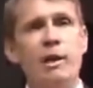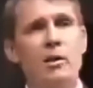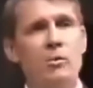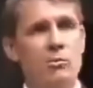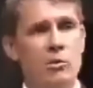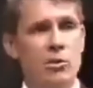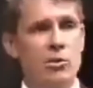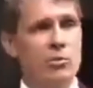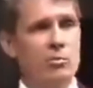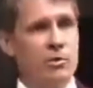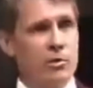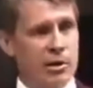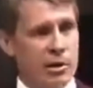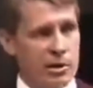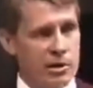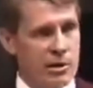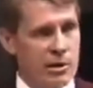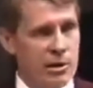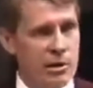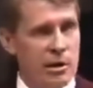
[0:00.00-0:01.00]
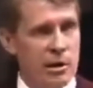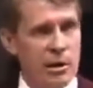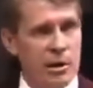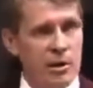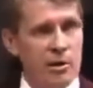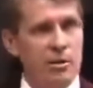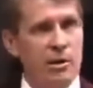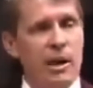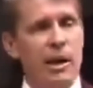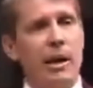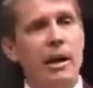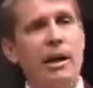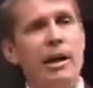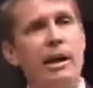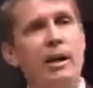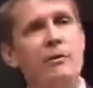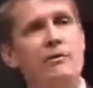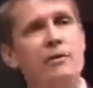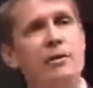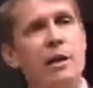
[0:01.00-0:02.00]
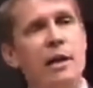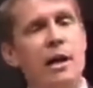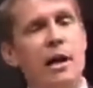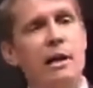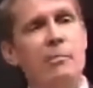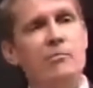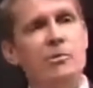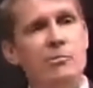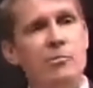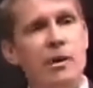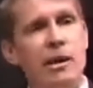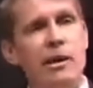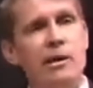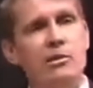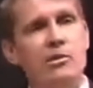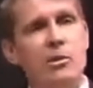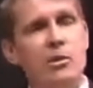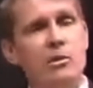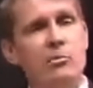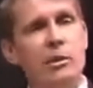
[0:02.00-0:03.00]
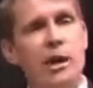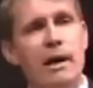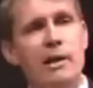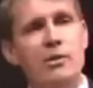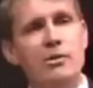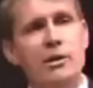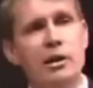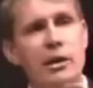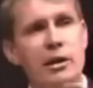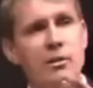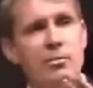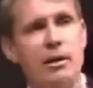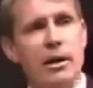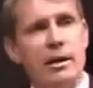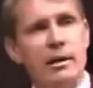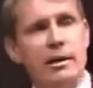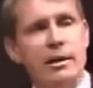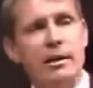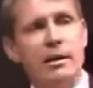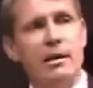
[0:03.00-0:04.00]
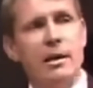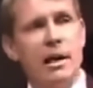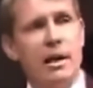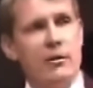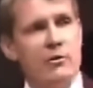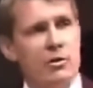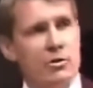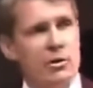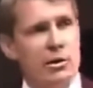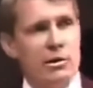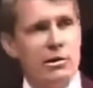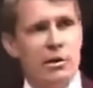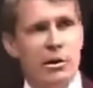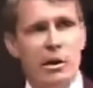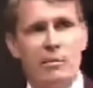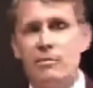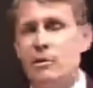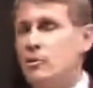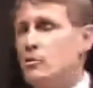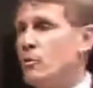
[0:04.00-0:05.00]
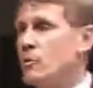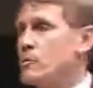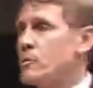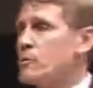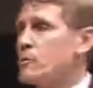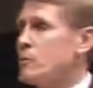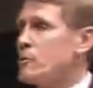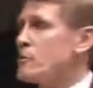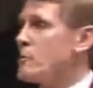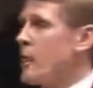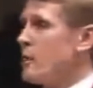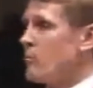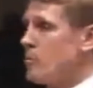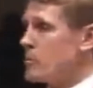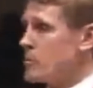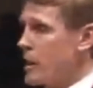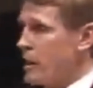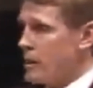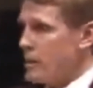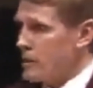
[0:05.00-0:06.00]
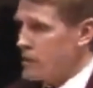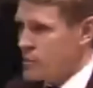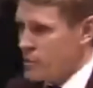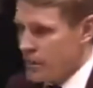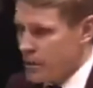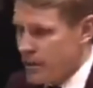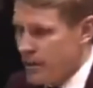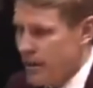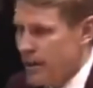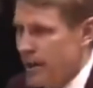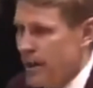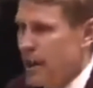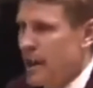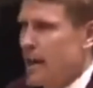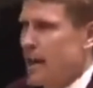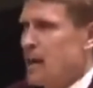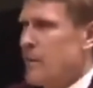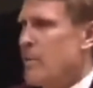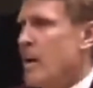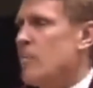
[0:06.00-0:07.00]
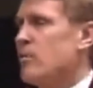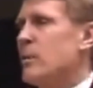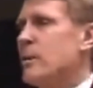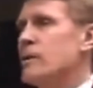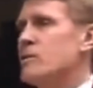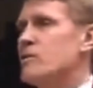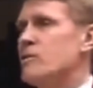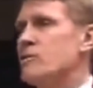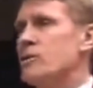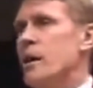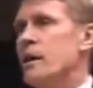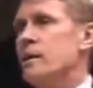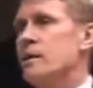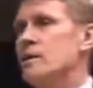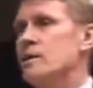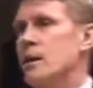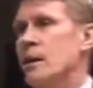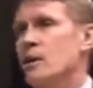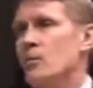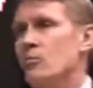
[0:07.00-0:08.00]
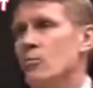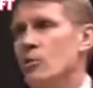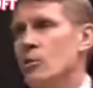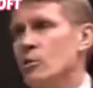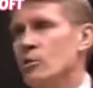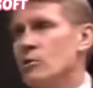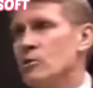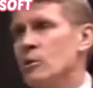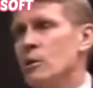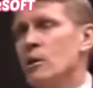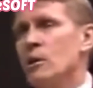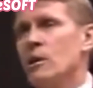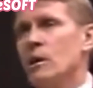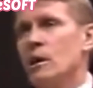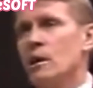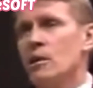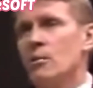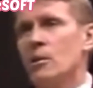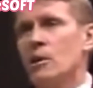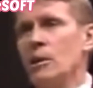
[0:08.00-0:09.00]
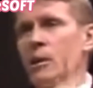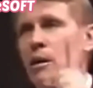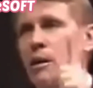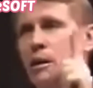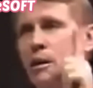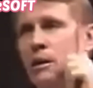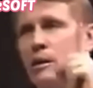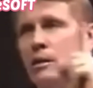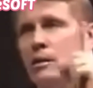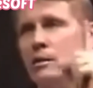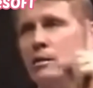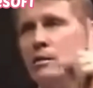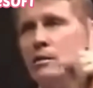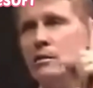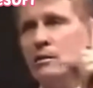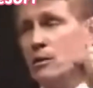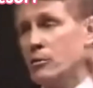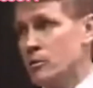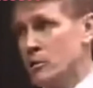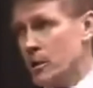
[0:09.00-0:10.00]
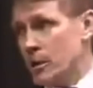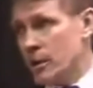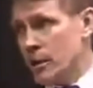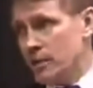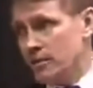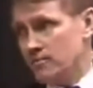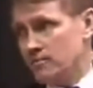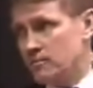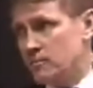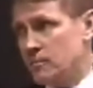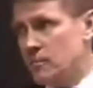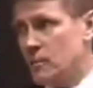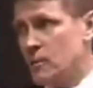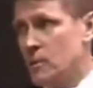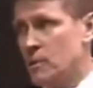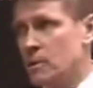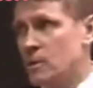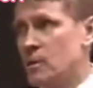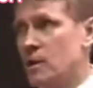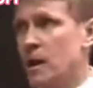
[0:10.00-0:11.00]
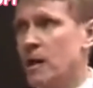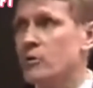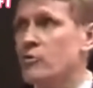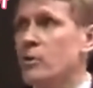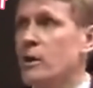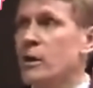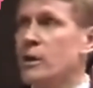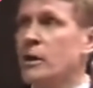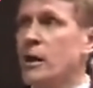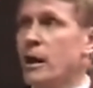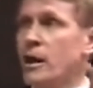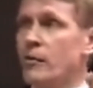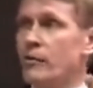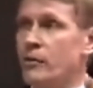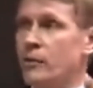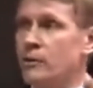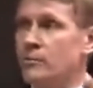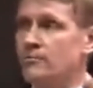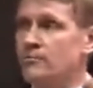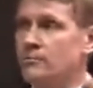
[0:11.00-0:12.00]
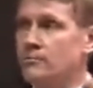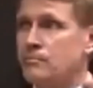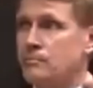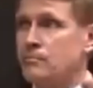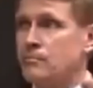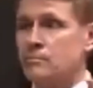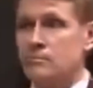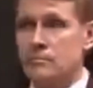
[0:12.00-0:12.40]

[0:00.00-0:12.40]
when would you put it? You cannot have time, space, or matter independently. They have to come into existence simultaneously. The Bible answers that in 10 words. In the beginning, there's time. God created the heaven,